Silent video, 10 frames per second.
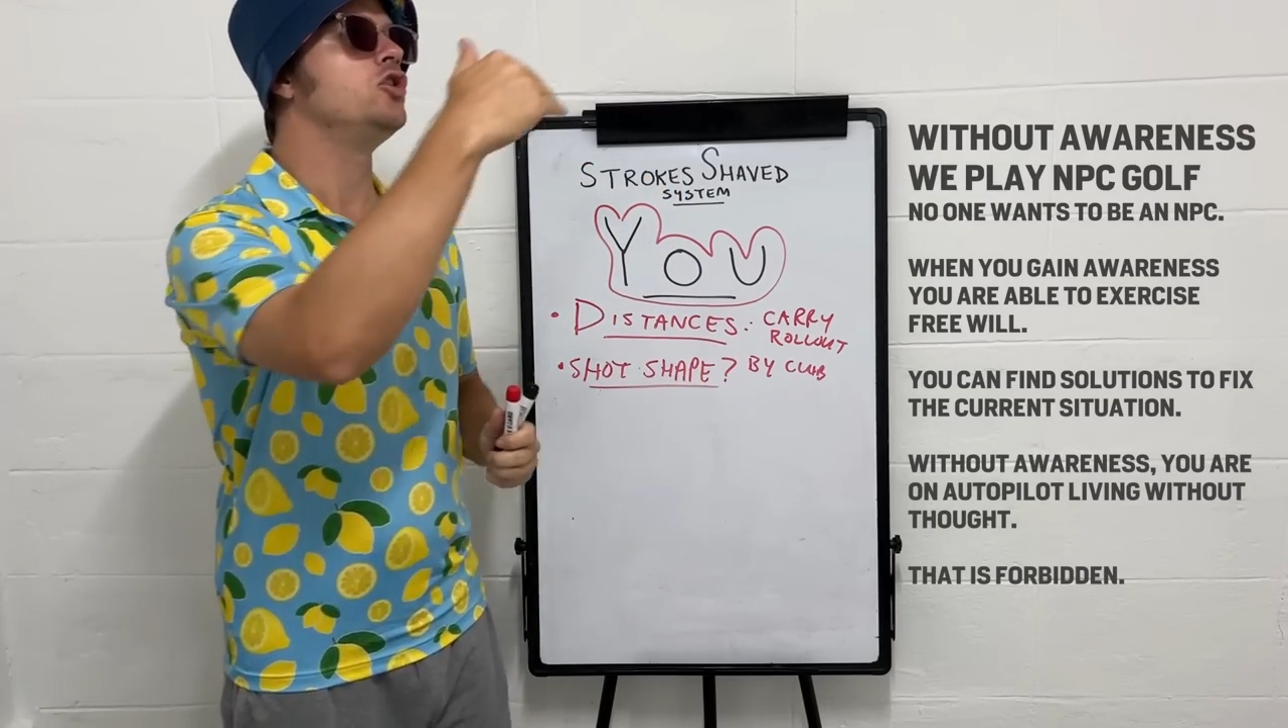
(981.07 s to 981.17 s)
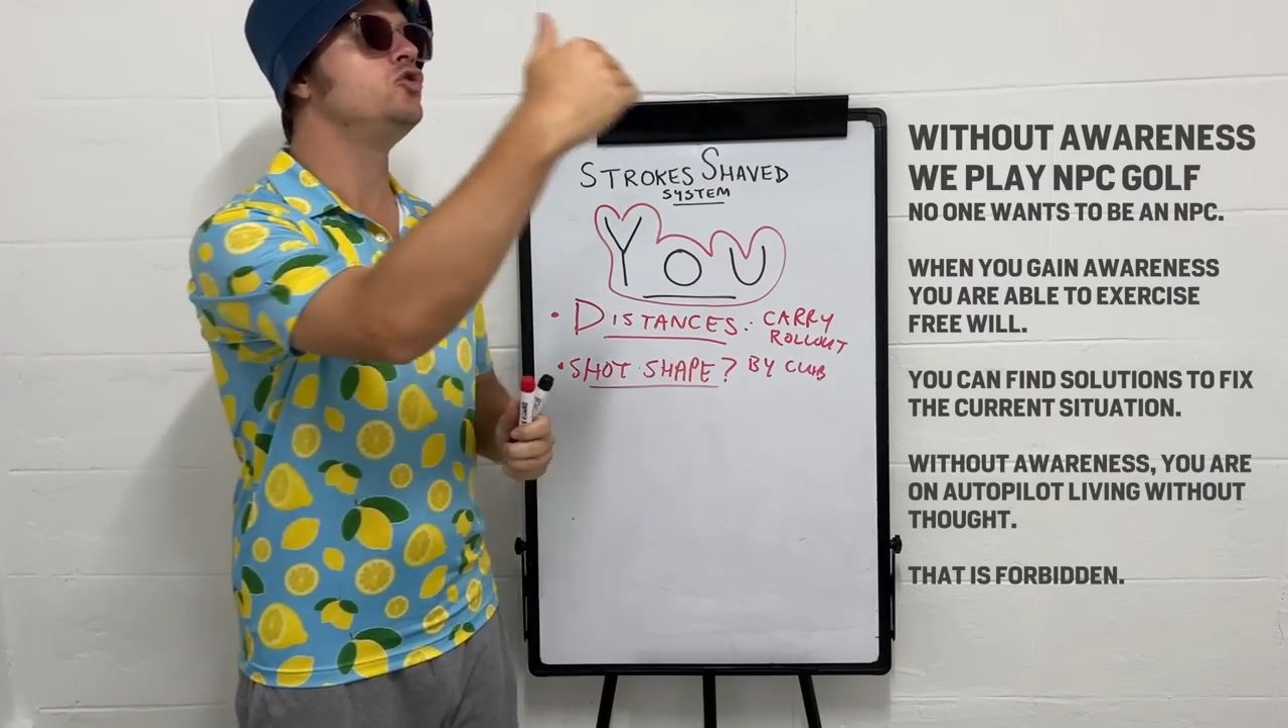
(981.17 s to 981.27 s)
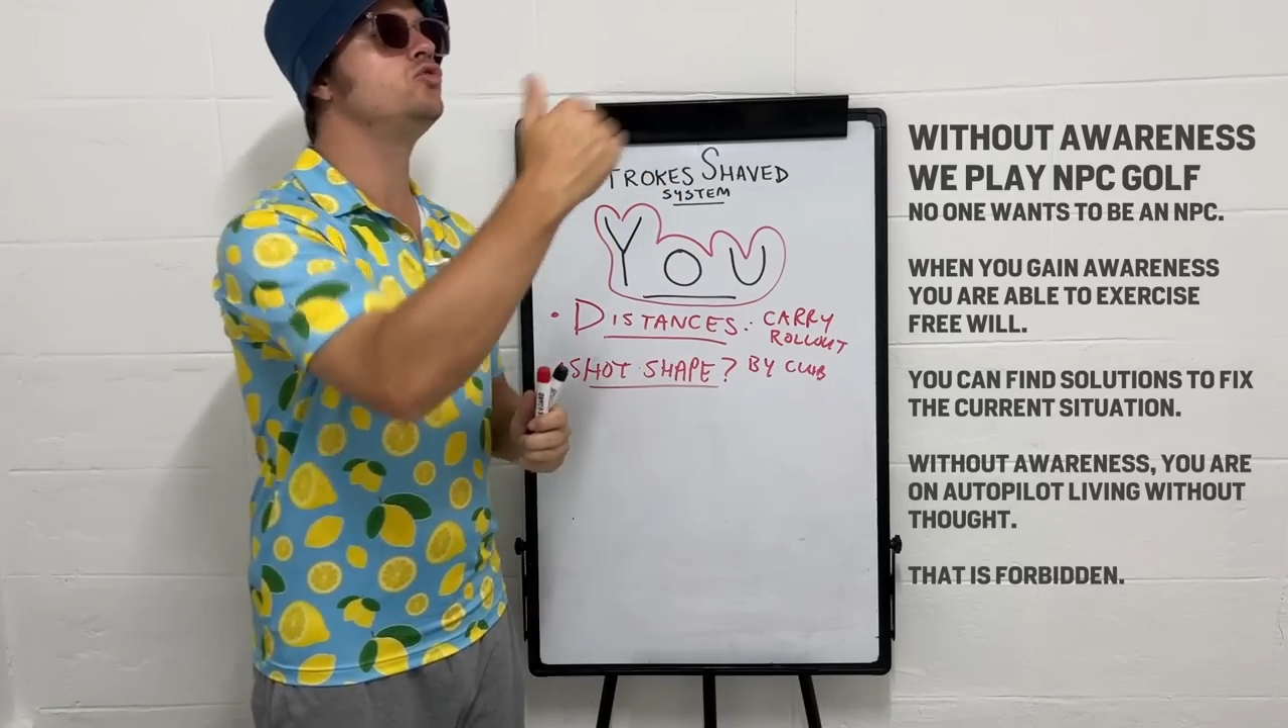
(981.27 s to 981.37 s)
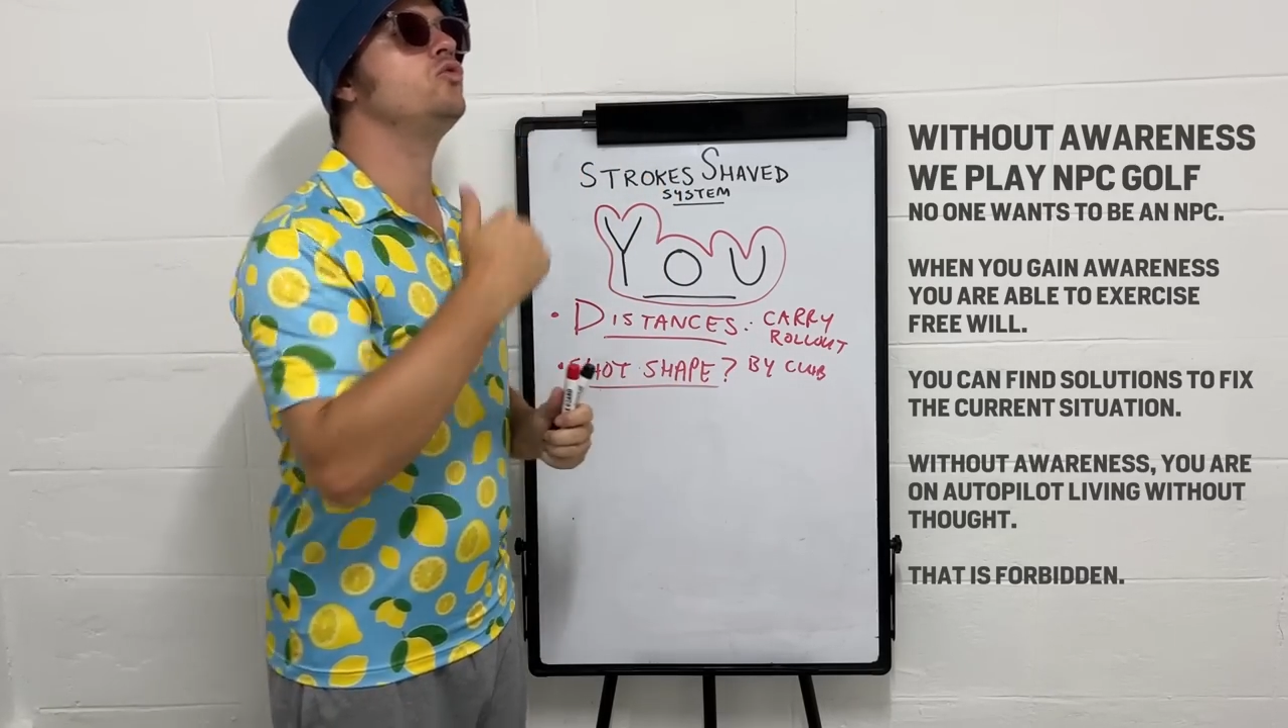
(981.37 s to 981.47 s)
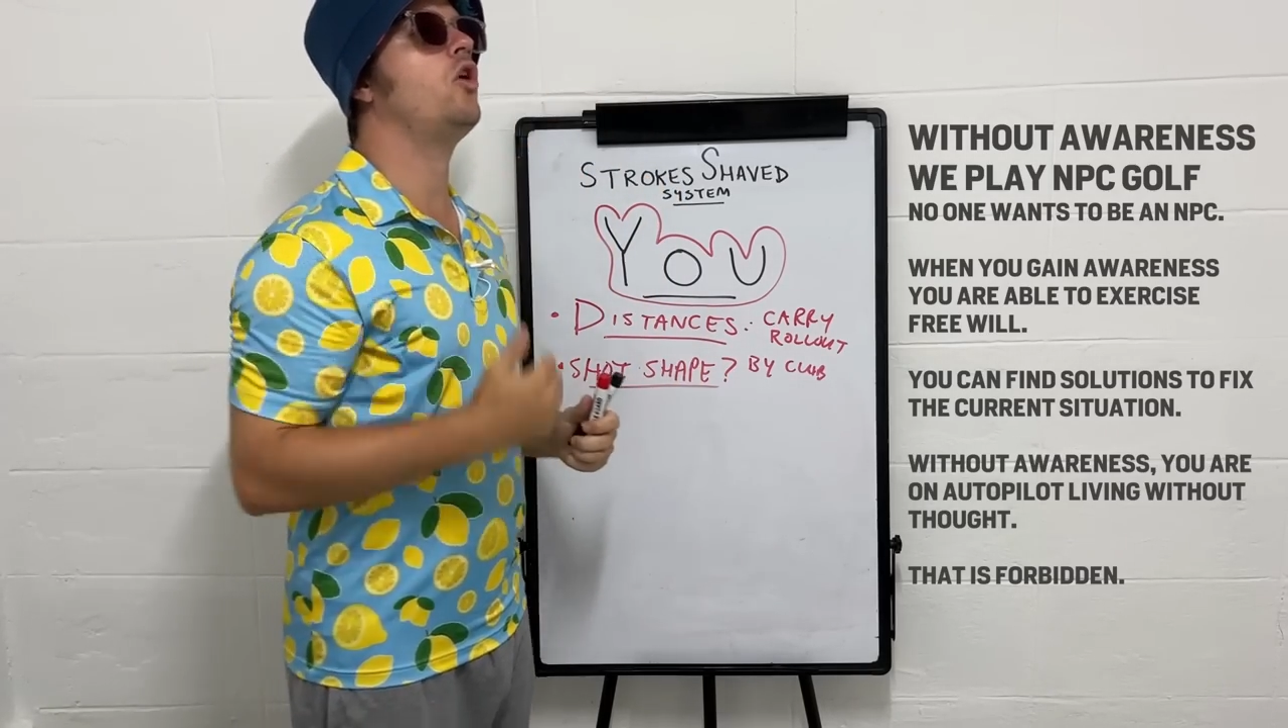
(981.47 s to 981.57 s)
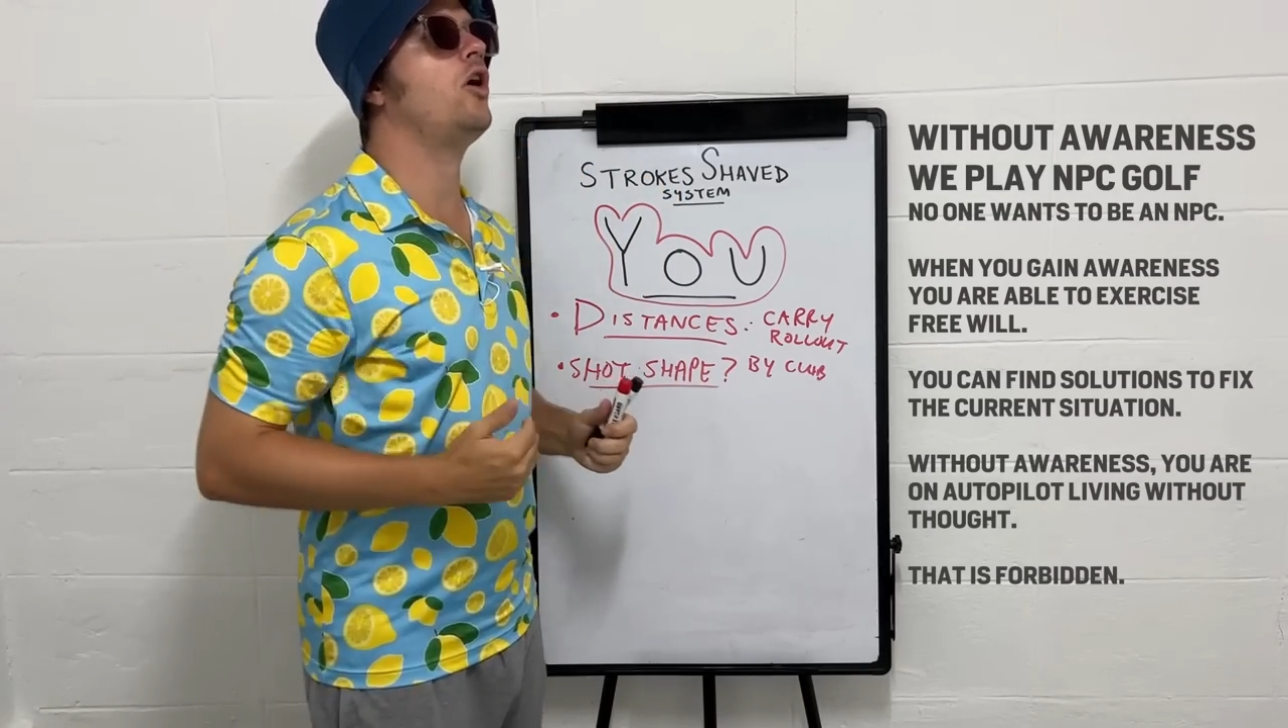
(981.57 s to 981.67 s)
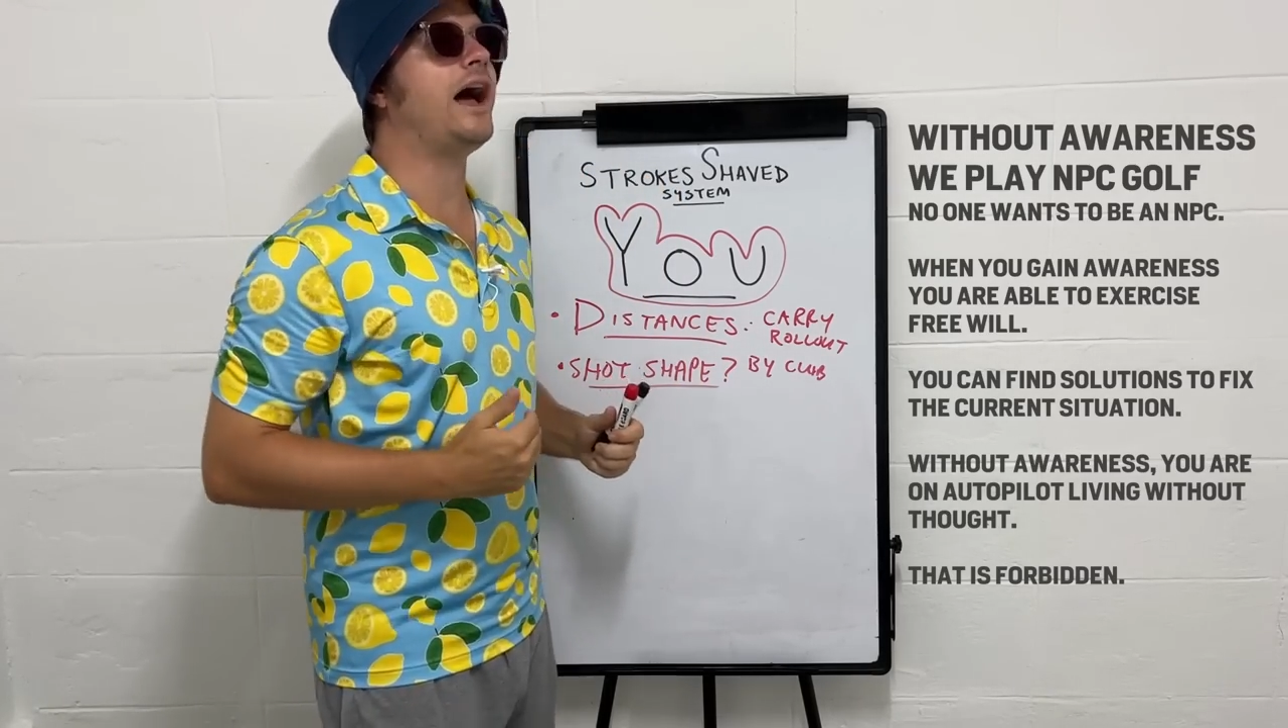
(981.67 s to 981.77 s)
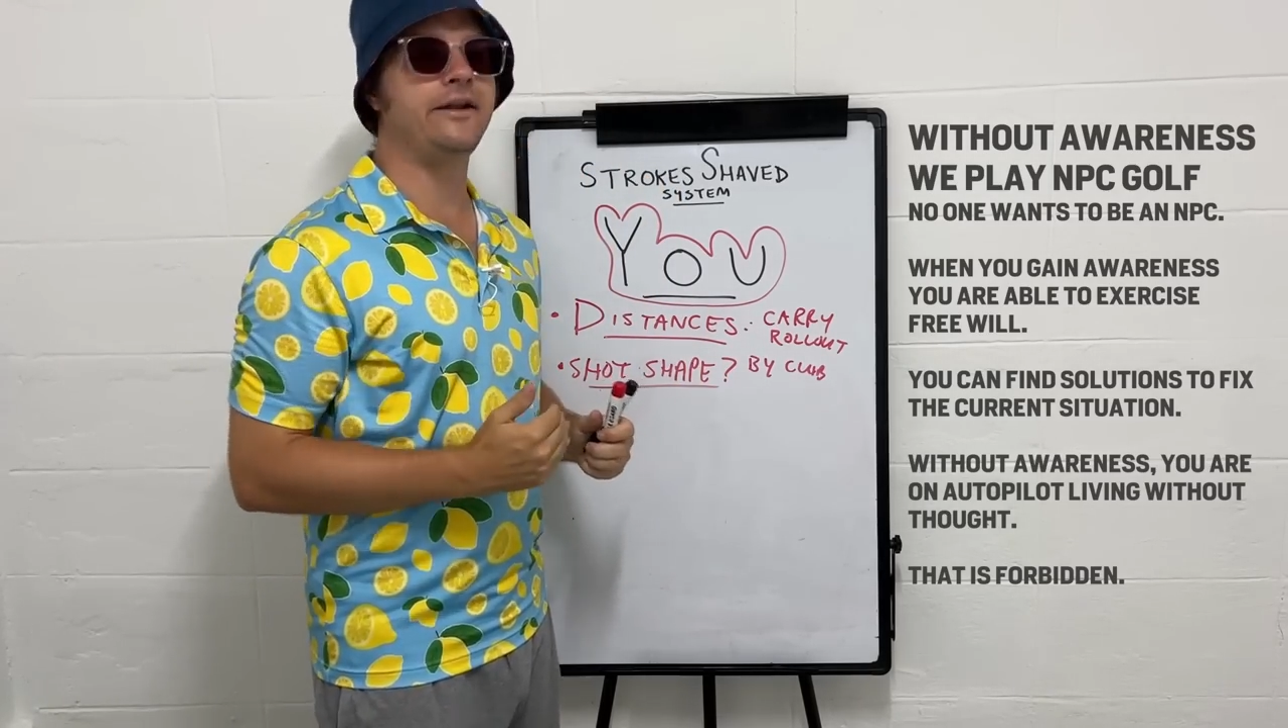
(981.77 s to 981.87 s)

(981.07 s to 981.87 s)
You are